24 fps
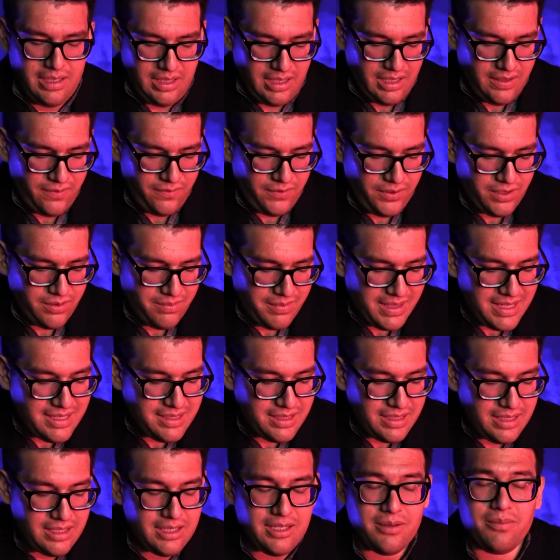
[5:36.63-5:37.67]
if you're
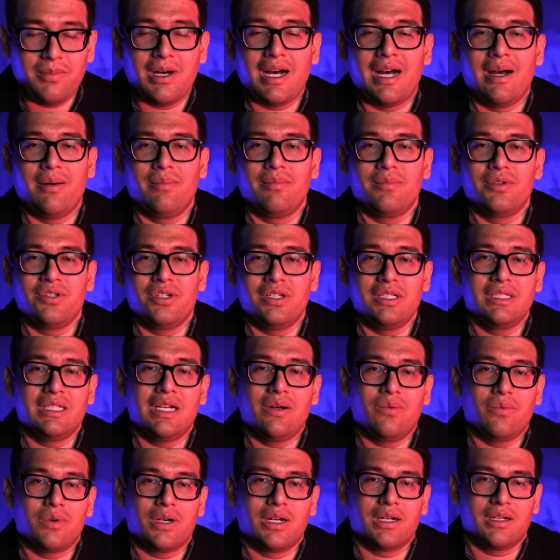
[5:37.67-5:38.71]
missing the mom, she's
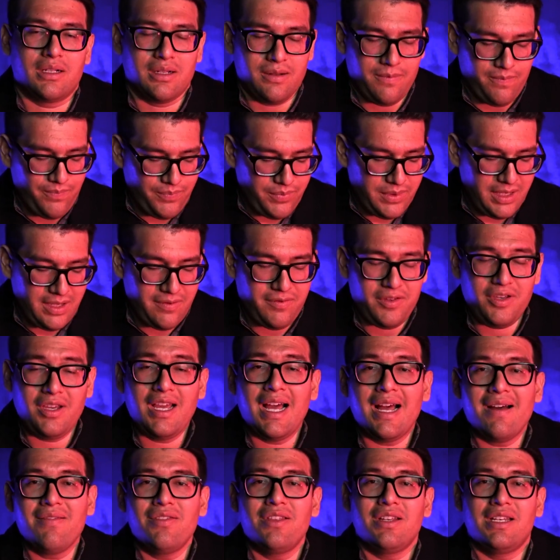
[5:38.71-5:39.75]
at work. If you
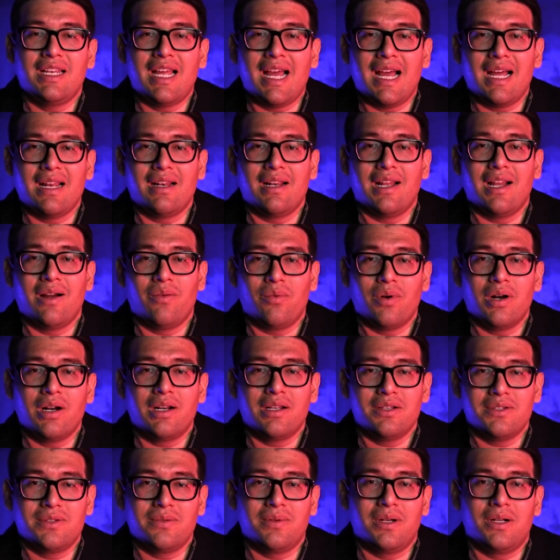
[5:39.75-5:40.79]
have the dad at work
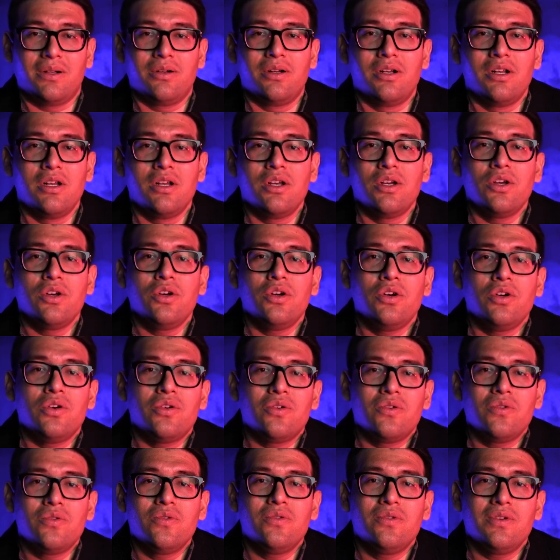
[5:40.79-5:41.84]
as well,
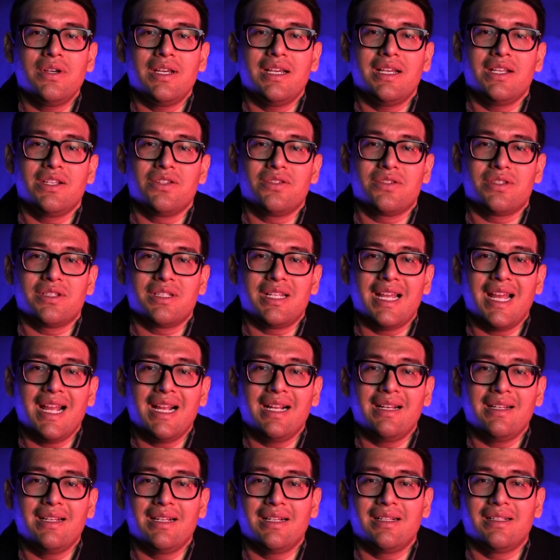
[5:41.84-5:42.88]
who is
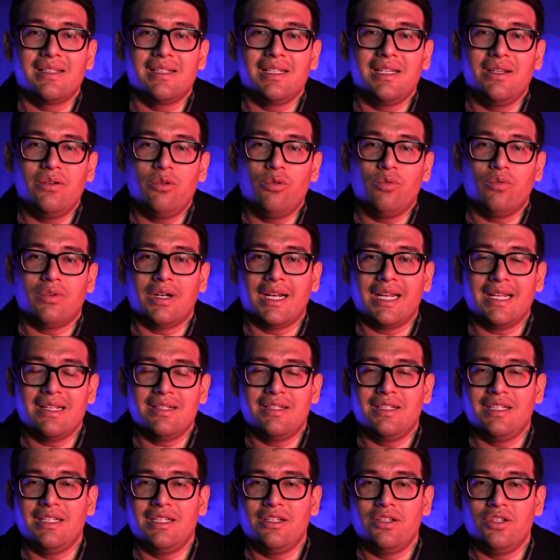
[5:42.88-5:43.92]
technically
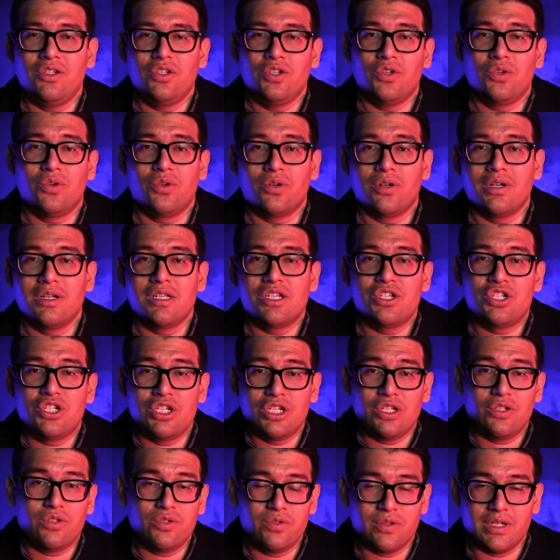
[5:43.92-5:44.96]
raising your
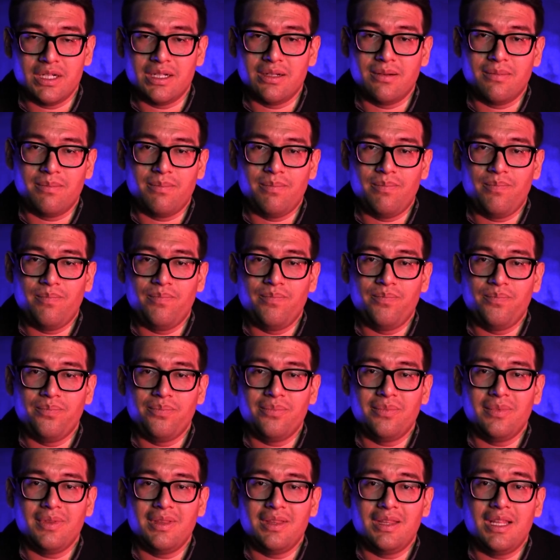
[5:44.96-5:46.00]
children?
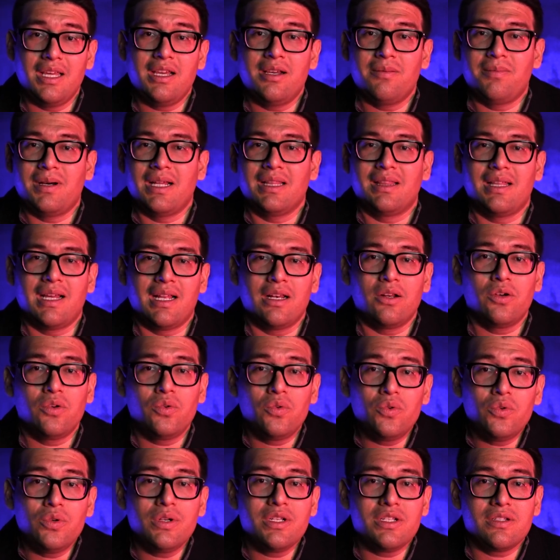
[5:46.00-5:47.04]
Think about that.
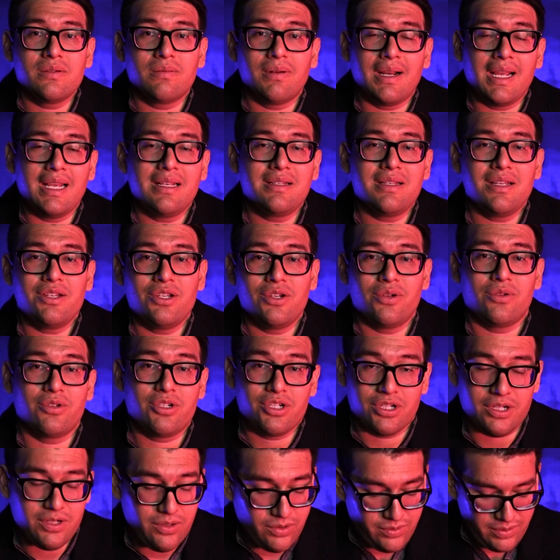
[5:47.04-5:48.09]
Who is raising your
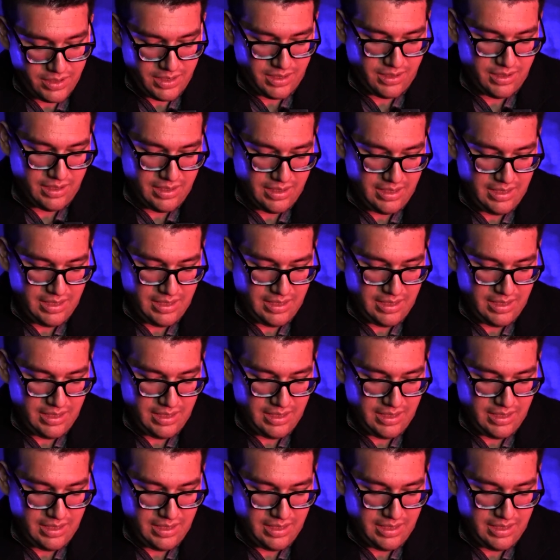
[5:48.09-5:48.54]
children?